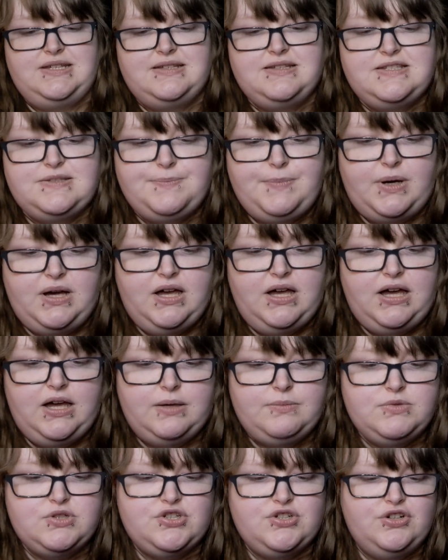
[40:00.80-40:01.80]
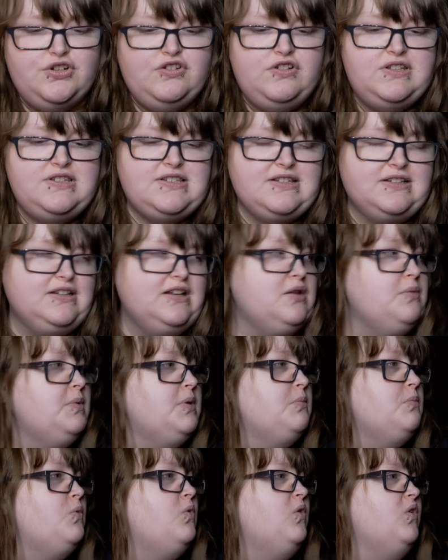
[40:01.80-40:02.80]
is, but I'm sure it's a little
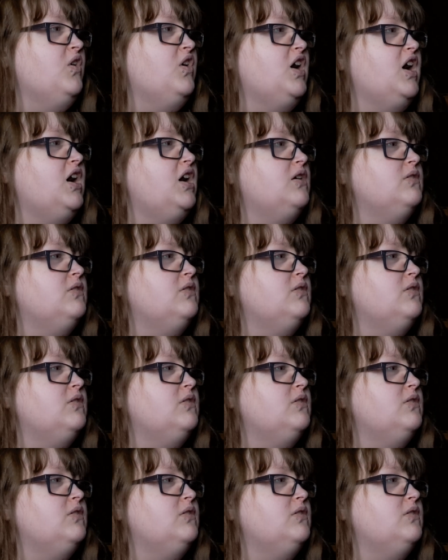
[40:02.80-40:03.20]
bit more,